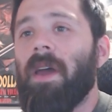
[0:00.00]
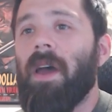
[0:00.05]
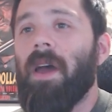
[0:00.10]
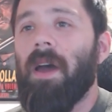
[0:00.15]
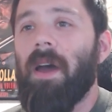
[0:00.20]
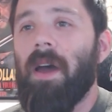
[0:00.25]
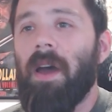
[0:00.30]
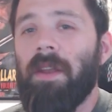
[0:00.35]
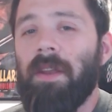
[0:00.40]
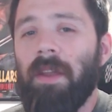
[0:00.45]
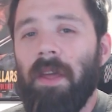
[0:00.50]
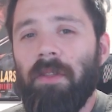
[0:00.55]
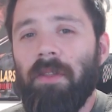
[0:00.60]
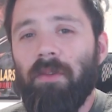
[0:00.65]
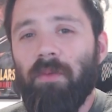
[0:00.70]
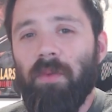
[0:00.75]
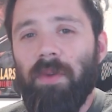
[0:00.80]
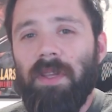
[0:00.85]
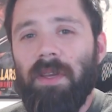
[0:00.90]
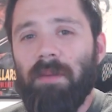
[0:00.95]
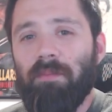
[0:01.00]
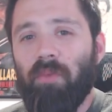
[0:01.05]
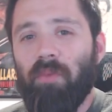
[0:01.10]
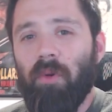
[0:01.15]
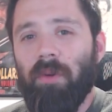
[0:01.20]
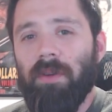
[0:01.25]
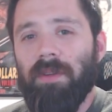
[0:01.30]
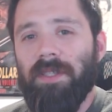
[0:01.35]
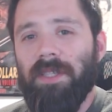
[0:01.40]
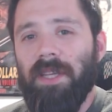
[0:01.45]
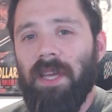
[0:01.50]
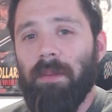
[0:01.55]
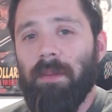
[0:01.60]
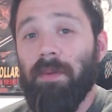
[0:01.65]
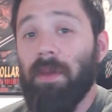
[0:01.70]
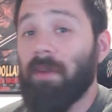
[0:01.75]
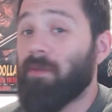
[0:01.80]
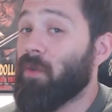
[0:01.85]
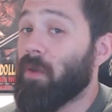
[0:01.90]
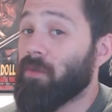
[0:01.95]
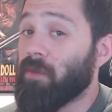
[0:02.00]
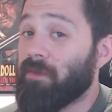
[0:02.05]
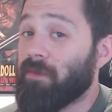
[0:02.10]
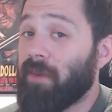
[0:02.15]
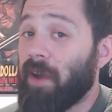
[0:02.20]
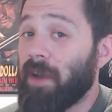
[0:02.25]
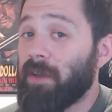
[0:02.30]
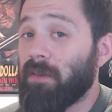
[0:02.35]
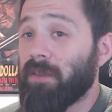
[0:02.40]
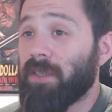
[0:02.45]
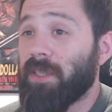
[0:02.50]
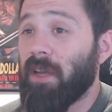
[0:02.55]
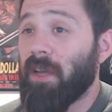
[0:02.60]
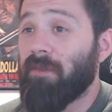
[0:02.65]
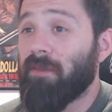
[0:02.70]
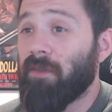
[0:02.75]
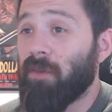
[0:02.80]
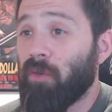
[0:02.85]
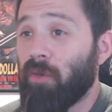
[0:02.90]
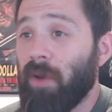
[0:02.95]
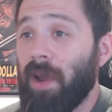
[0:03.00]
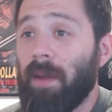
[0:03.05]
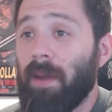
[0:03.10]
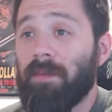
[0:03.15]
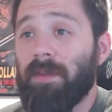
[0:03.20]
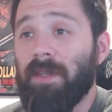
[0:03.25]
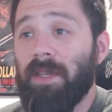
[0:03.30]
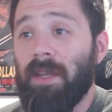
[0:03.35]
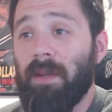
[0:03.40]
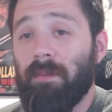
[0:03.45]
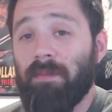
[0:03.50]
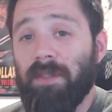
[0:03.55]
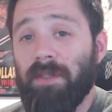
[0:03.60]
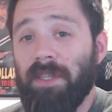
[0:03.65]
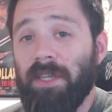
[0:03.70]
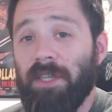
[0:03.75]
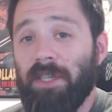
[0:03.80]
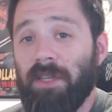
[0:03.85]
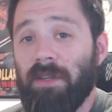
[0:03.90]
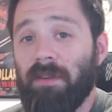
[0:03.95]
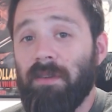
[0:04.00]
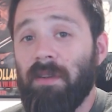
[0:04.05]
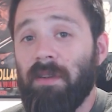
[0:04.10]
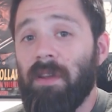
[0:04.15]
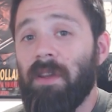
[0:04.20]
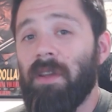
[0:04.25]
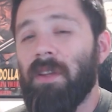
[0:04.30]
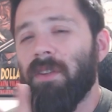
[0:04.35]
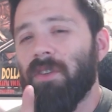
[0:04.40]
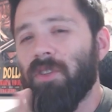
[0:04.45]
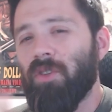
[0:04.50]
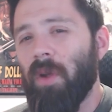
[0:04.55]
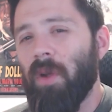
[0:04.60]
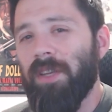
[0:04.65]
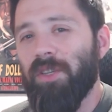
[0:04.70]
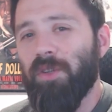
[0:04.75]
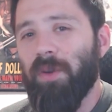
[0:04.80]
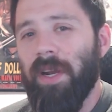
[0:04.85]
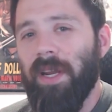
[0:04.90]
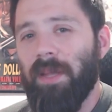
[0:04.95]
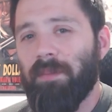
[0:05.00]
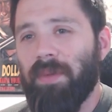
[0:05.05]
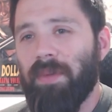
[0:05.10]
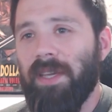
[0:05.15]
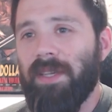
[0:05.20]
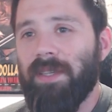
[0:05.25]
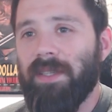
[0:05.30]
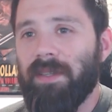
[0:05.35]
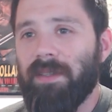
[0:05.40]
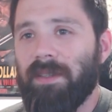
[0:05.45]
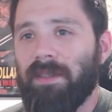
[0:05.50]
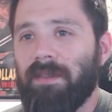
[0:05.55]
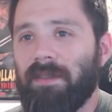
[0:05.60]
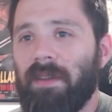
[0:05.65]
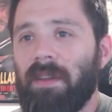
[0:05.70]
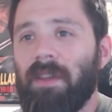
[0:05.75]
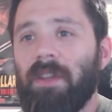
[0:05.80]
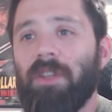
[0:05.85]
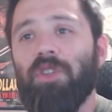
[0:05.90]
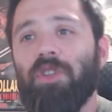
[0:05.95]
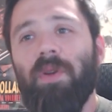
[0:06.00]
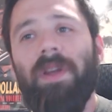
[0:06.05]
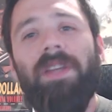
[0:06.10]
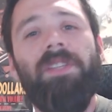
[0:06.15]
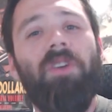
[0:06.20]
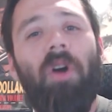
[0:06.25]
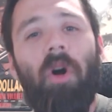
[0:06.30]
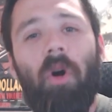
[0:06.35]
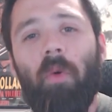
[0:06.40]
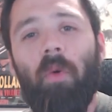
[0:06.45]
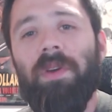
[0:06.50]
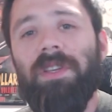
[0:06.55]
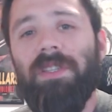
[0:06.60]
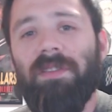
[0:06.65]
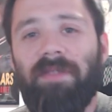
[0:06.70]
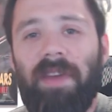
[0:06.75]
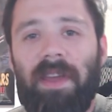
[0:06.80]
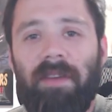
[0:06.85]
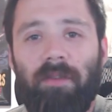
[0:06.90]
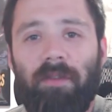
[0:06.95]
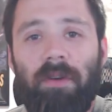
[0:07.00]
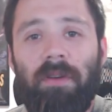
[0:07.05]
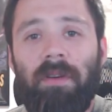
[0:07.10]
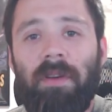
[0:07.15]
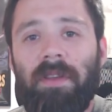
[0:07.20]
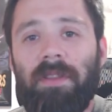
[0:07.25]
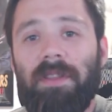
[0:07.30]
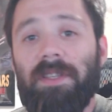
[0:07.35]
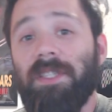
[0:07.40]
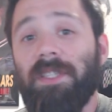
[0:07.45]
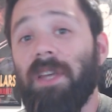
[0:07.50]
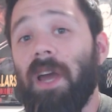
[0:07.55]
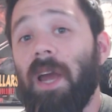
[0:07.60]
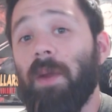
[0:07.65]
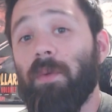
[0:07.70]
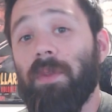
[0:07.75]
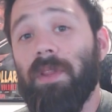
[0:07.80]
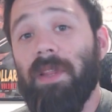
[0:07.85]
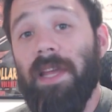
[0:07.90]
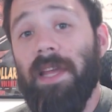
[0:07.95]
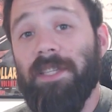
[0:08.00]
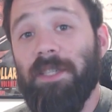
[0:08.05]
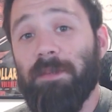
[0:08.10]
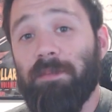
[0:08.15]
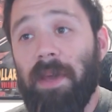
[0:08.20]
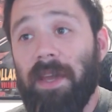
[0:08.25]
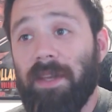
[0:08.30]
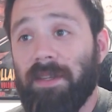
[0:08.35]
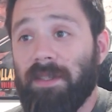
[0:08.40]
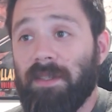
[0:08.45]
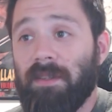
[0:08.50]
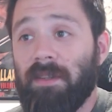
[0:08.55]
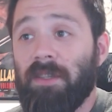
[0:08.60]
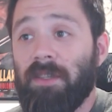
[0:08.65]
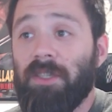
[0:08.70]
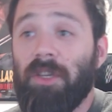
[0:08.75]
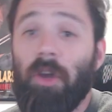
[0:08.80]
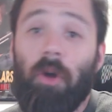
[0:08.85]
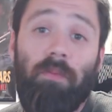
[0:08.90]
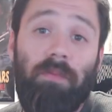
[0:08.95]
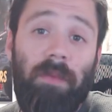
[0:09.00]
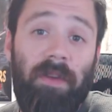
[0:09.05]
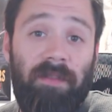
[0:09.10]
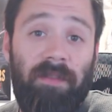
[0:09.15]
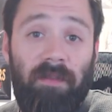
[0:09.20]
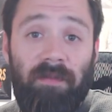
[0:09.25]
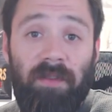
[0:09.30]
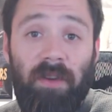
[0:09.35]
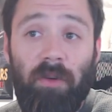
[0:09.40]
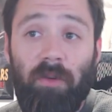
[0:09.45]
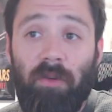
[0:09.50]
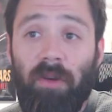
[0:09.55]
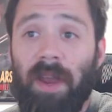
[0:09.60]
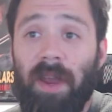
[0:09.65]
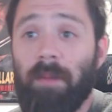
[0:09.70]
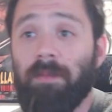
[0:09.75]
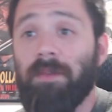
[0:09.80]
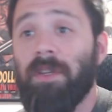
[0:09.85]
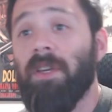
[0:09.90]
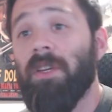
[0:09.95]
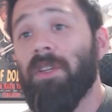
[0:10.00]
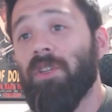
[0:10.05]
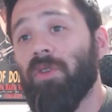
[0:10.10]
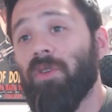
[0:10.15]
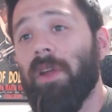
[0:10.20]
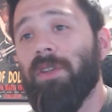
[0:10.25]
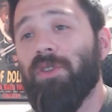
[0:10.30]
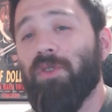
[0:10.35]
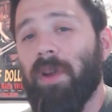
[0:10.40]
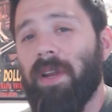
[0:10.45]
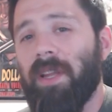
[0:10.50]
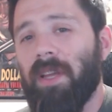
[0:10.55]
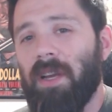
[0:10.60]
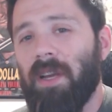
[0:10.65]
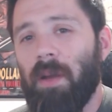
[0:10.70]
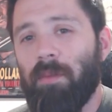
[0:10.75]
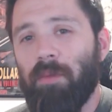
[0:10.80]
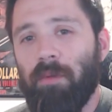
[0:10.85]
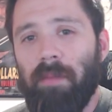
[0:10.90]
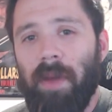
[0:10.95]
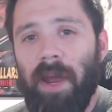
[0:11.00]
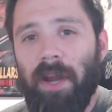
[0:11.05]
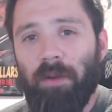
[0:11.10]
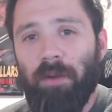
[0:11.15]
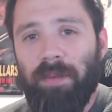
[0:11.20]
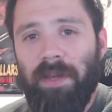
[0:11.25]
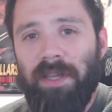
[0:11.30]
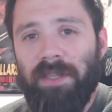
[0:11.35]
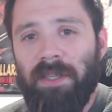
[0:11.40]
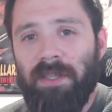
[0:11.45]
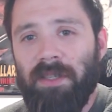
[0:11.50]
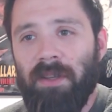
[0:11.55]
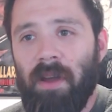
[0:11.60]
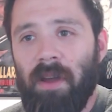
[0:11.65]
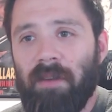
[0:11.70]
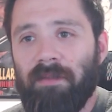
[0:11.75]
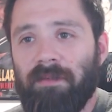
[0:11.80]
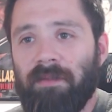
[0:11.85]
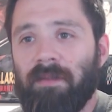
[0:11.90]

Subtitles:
Another really important tip, if you ever find yourself cramped in a position, try trading pieces. Trades always favor the side with less space. So if you feel cramped, try trading a couple minor pieces off.